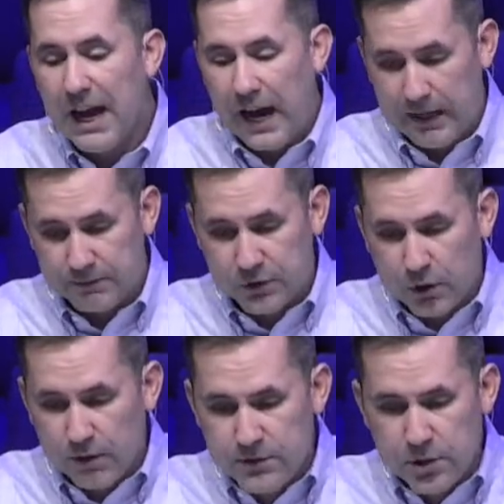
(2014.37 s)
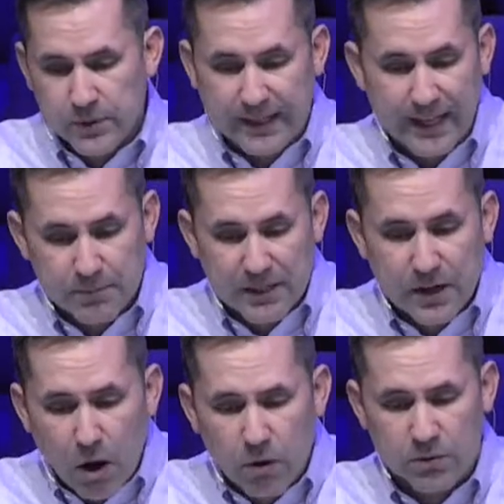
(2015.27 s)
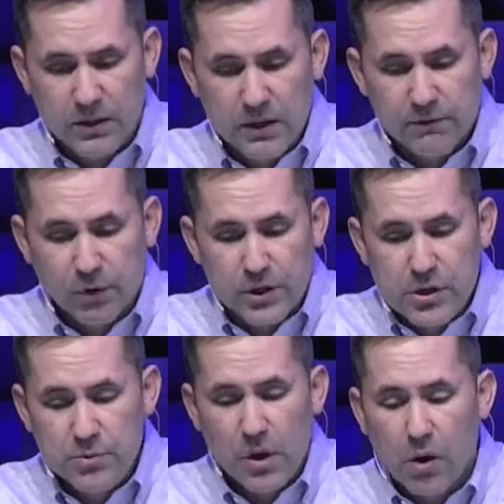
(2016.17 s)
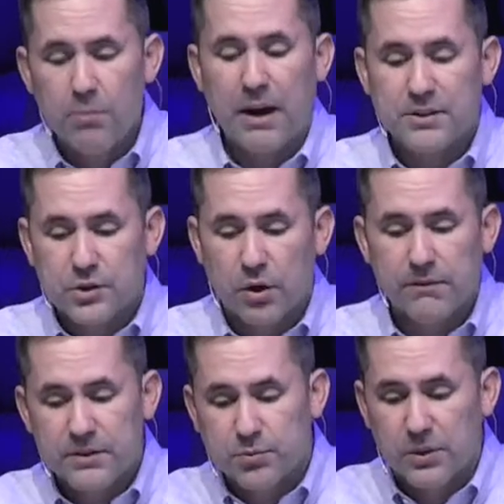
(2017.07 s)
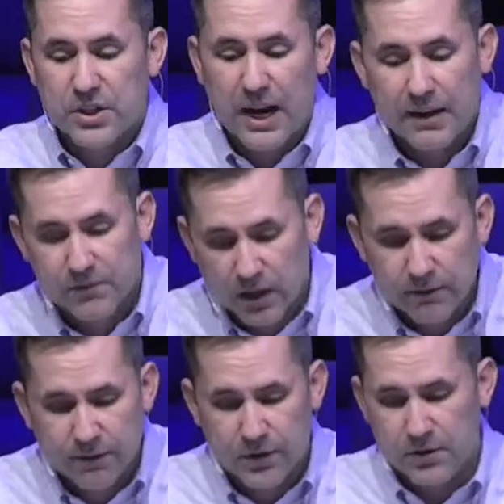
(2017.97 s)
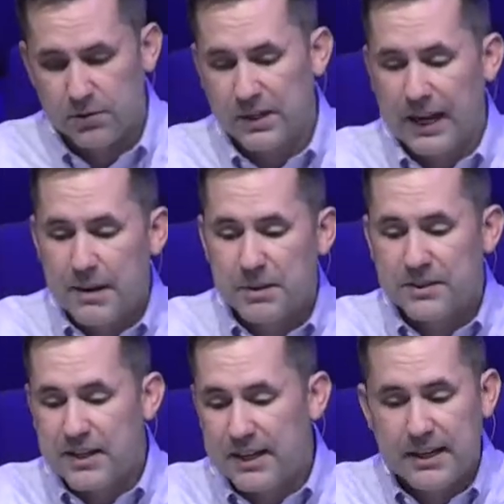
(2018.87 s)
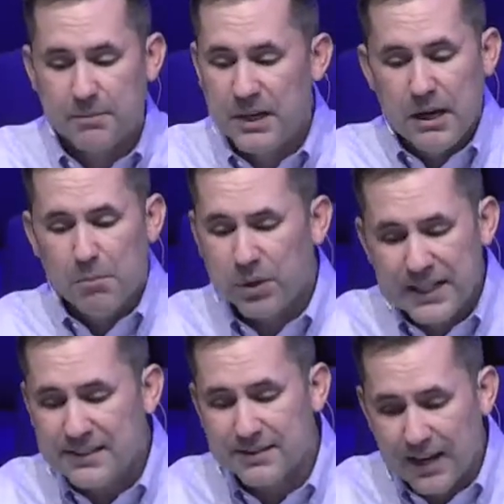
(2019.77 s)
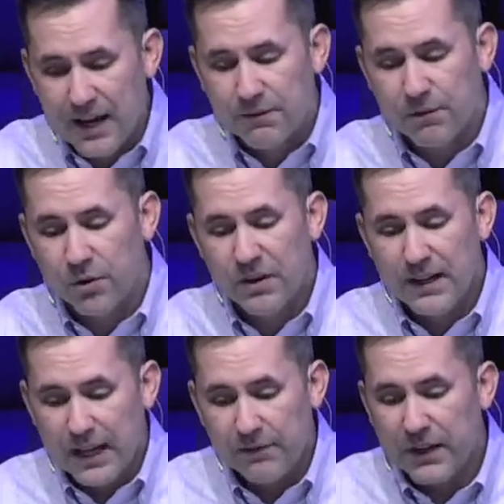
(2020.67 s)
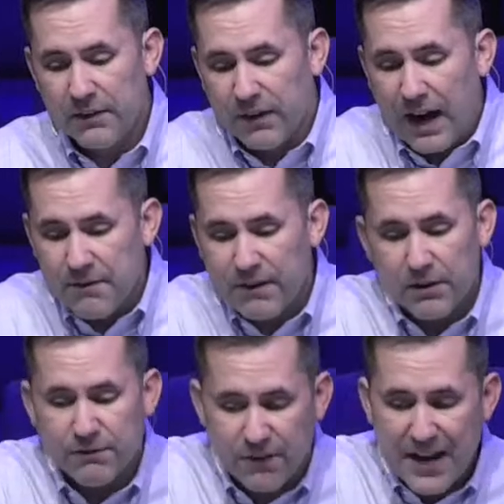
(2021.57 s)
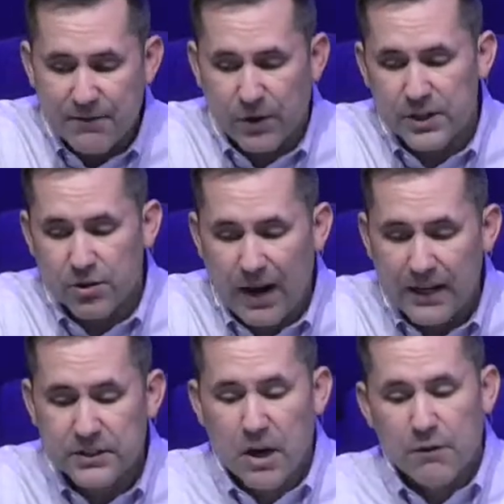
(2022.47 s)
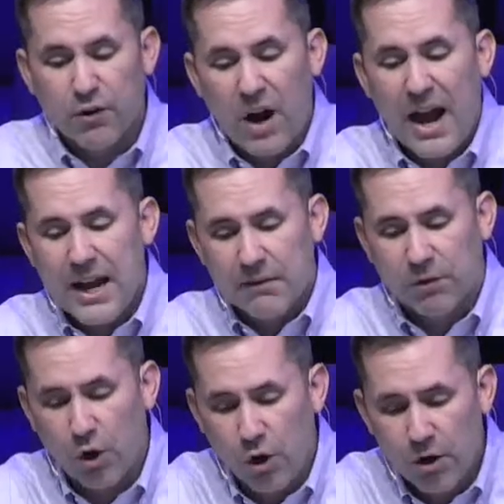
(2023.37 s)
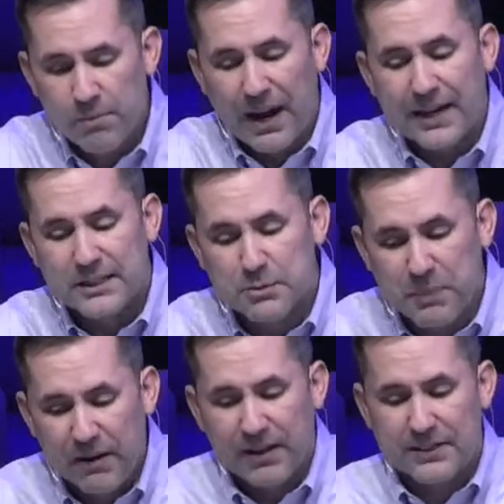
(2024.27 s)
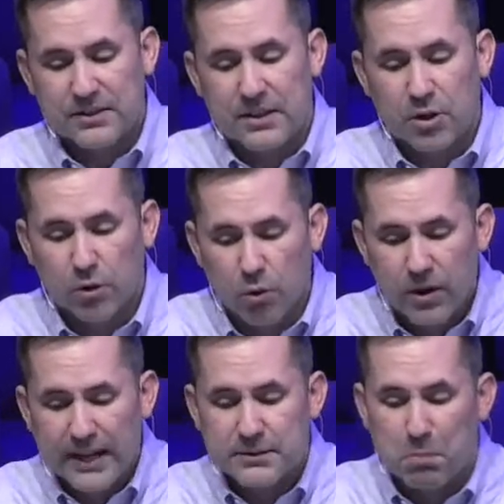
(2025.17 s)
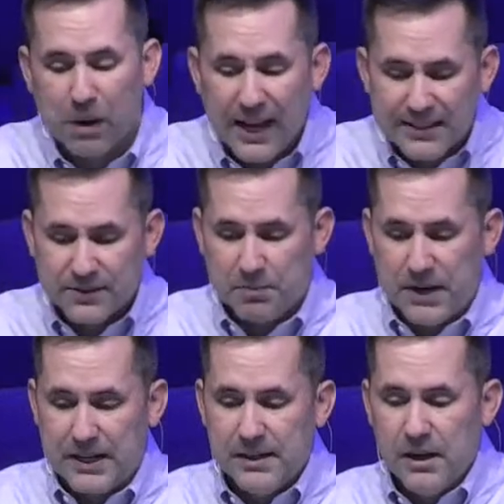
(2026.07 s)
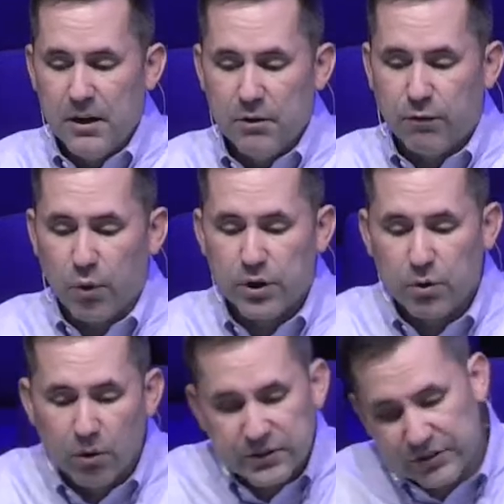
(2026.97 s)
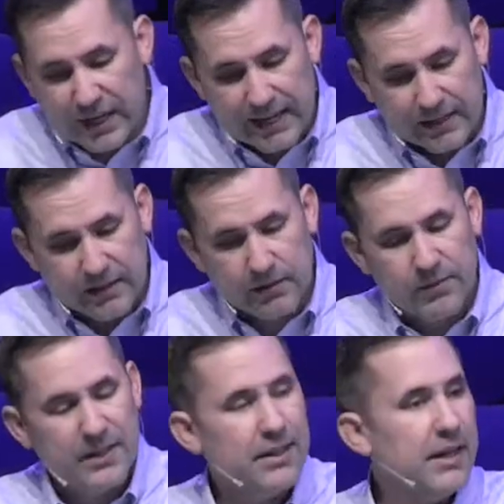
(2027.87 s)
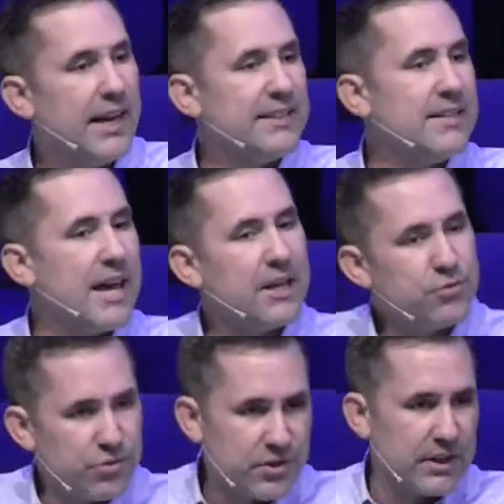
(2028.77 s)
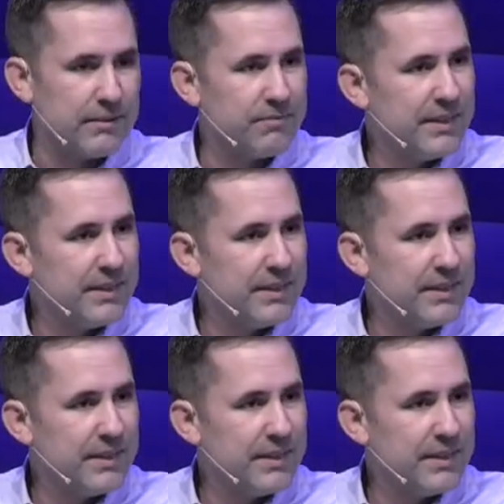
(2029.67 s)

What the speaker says: I have served you, and let me go. For you know my service which I have done for you." And Laban said to him, "Please stay, for if I have found favor in your eyes, for I have learned by experience that the Lord has blessed me for your sake." Isn't that interesting?